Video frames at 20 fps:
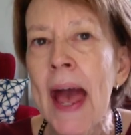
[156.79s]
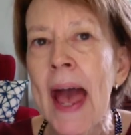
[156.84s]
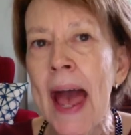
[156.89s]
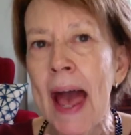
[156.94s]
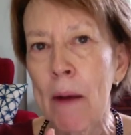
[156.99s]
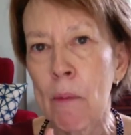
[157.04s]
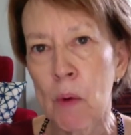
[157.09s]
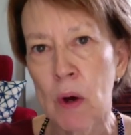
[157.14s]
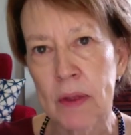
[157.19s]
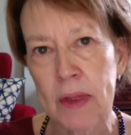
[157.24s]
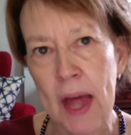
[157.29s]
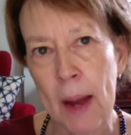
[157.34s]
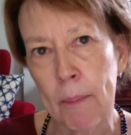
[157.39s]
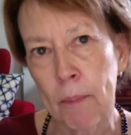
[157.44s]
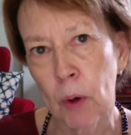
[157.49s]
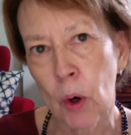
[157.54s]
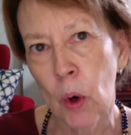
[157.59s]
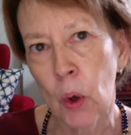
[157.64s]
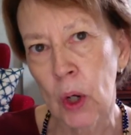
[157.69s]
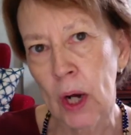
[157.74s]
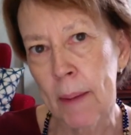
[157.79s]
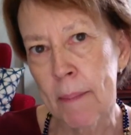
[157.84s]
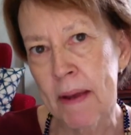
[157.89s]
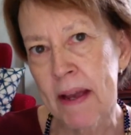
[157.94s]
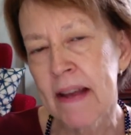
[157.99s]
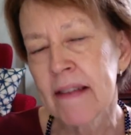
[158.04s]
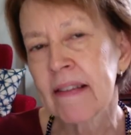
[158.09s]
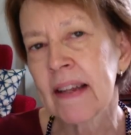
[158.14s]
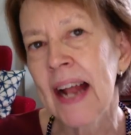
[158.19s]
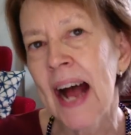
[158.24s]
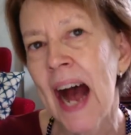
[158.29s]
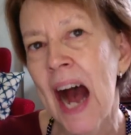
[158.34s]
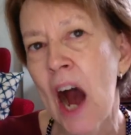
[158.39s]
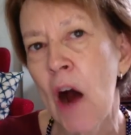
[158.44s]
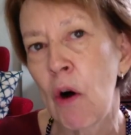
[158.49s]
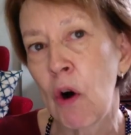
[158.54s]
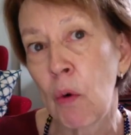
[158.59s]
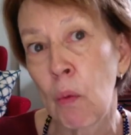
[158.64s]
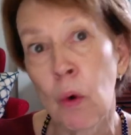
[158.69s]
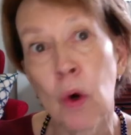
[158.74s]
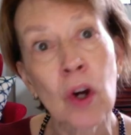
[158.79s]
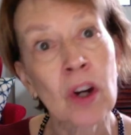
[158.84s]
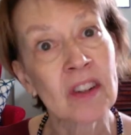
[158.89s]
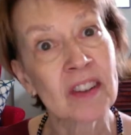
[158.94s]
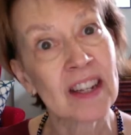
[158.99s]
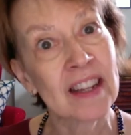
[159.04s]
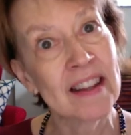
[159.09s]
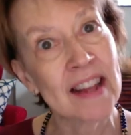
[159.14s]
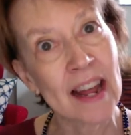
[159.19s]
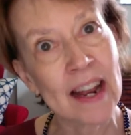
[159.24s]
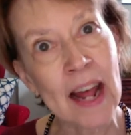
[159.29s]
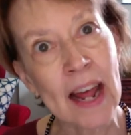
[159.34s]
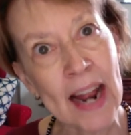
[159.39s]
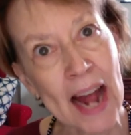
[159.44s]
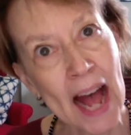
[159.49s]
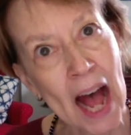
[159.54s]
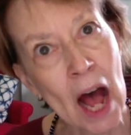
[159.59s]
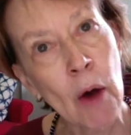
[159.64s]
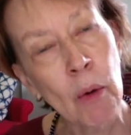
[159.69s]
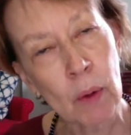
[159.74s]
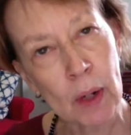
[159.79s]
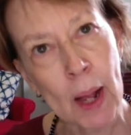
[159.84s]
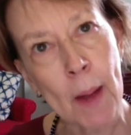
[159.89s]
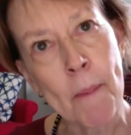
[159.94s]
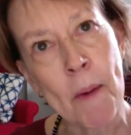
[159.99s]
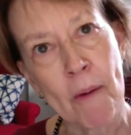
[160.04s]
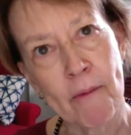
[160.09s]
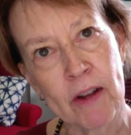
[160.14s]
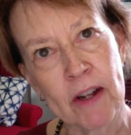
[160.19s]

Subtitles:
and what that program is and how it works, and then an outcome of it.